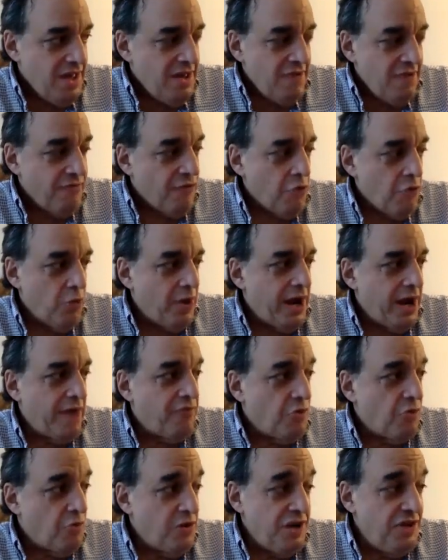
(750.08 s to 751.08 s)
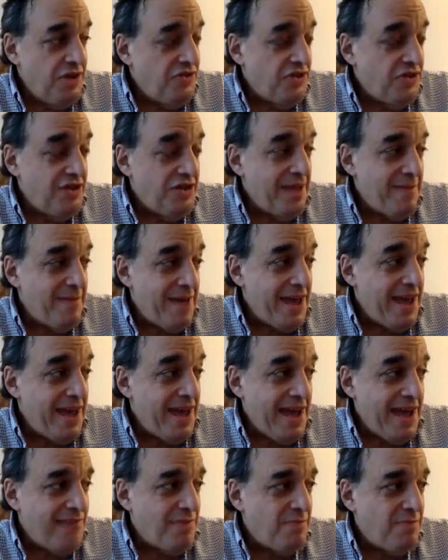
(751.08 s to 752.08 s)
for whatever reason, they may
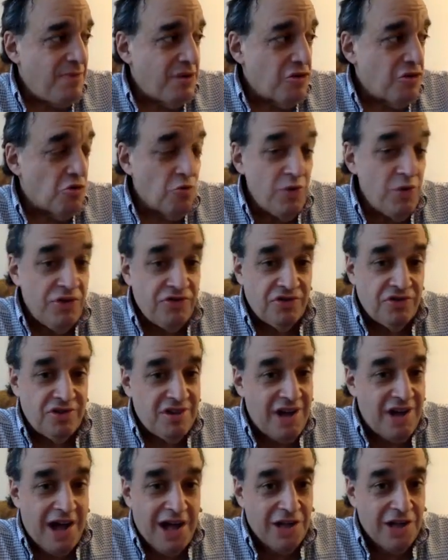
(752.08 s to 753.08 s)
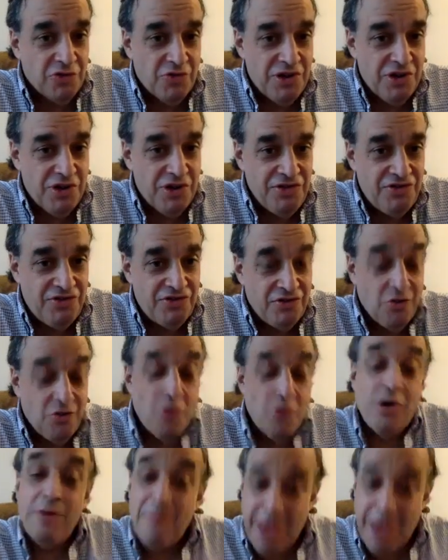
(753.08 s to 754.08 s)
have a bigger risk tolerance,
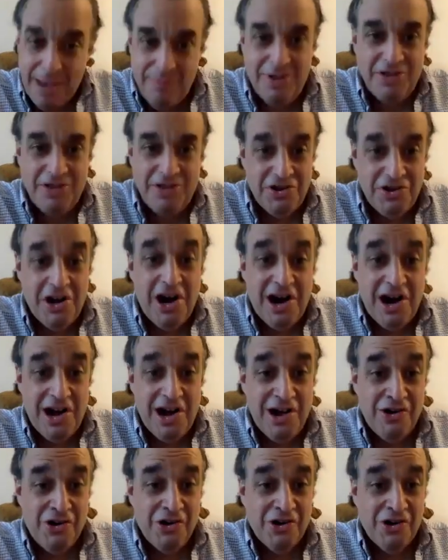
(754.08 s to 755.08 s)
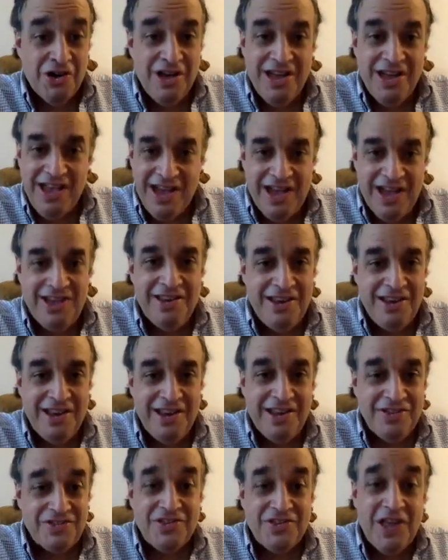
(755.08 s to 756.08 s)
or it may be denial, and
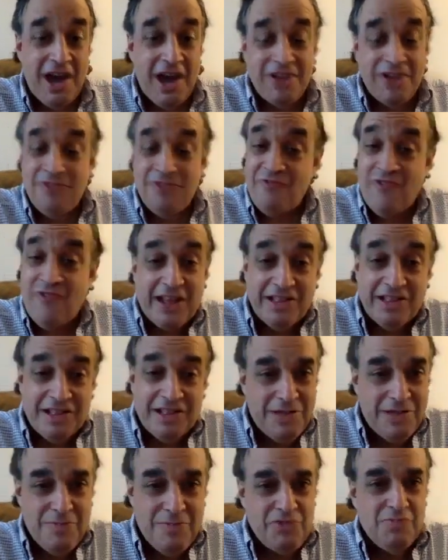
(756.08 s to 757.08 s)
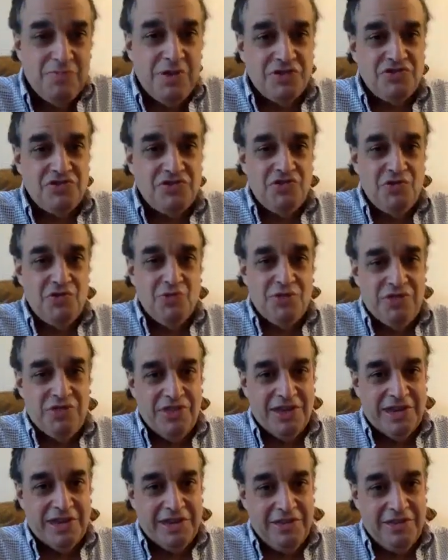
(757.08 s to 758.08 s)
it's not affecting them as much as you would
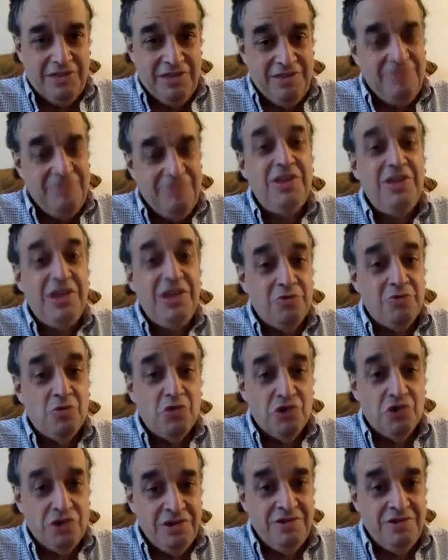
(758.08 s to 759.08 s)
think it would.